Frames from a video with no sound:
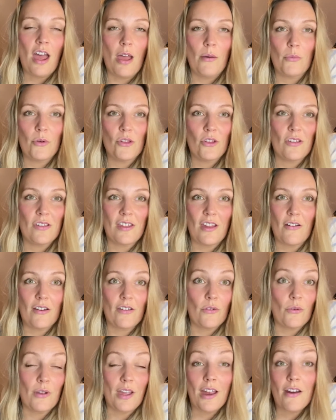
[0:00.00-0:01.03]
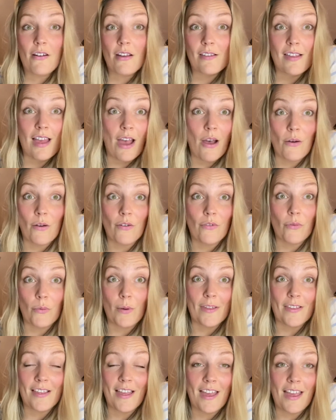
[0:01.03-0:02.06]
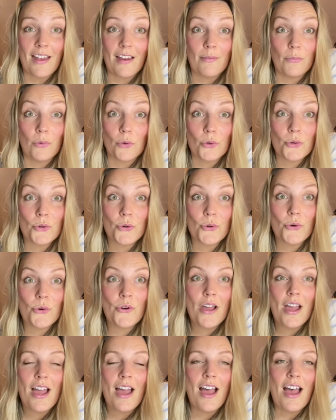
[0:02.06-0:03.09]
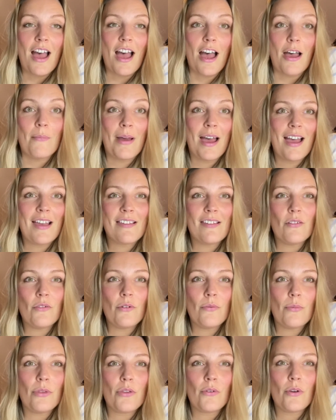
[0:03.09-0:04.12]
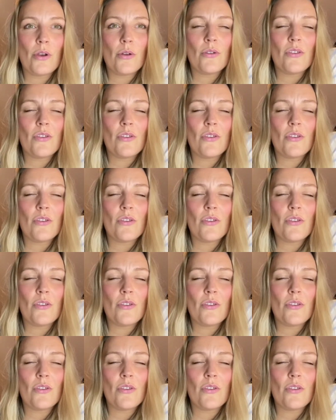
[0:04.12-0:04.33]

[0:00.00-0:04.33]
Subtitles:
which is Ceres or Keres, however we say it, I'm not sure, hasn't gone through.